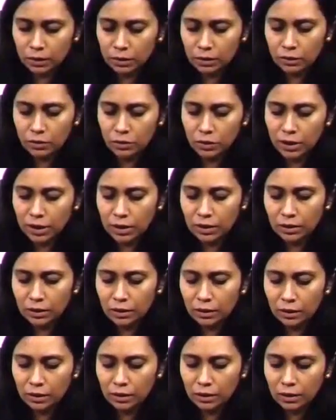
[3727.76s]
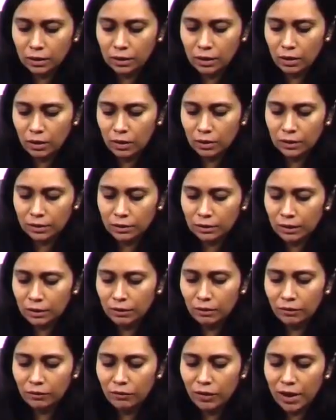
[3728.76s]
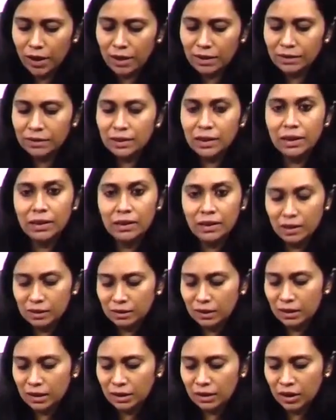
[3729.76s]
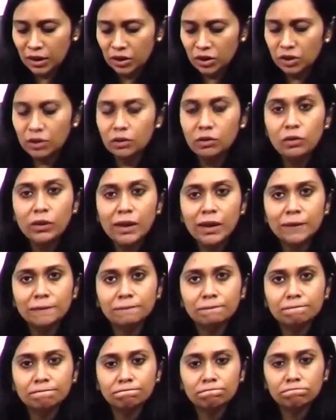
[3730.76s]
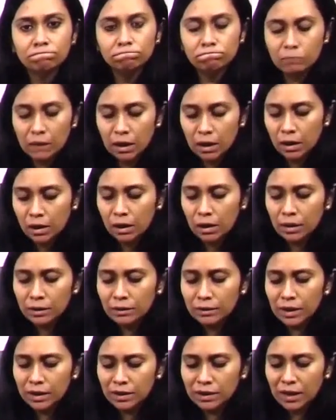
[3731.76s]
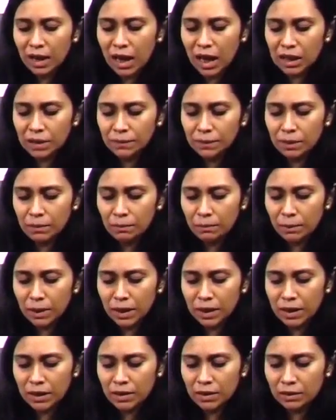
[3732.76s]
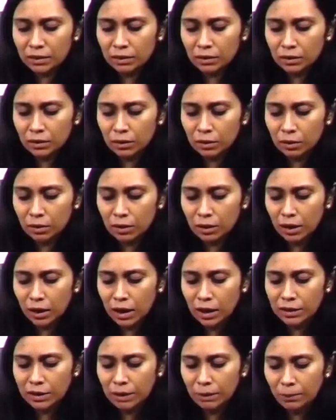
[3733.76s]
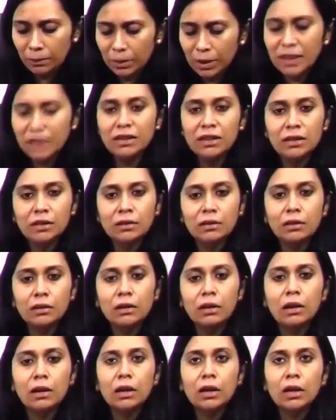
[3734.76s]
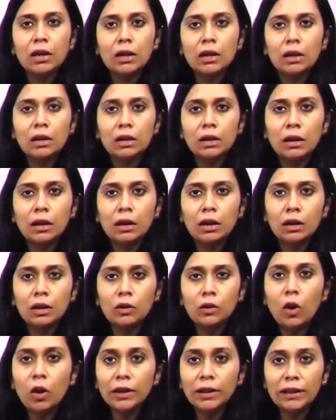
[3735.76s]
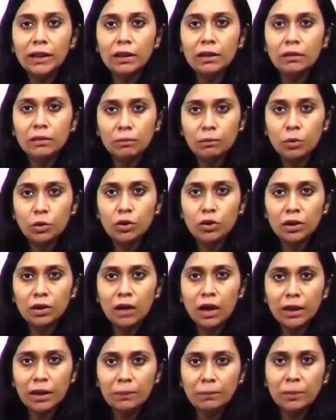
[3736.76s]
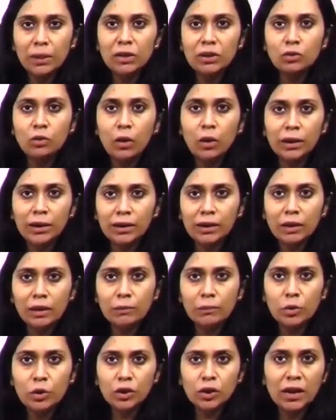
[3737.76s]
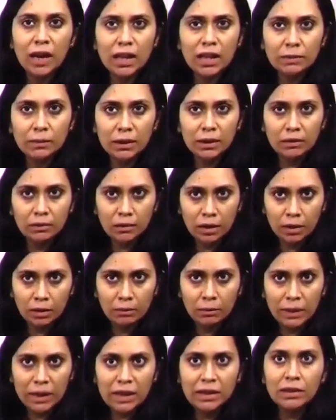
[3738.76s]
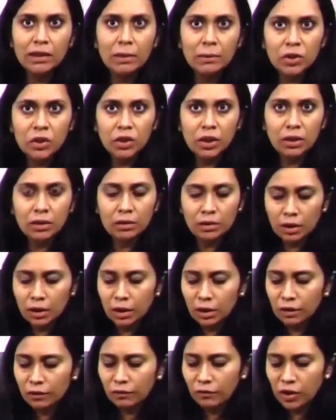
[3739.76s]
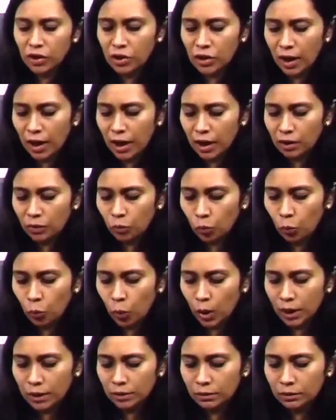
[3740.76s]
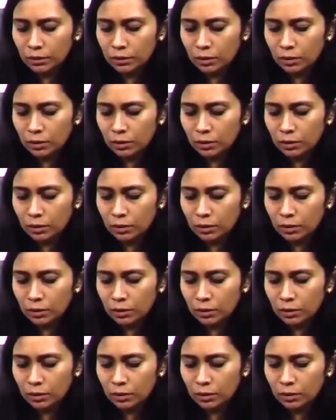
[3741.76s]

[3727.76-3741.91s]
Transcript: Okay. Where cylinders are attached. Okay. This has been made a depressed conical portion. A depressed conical portion has been made in the machine, which had 1,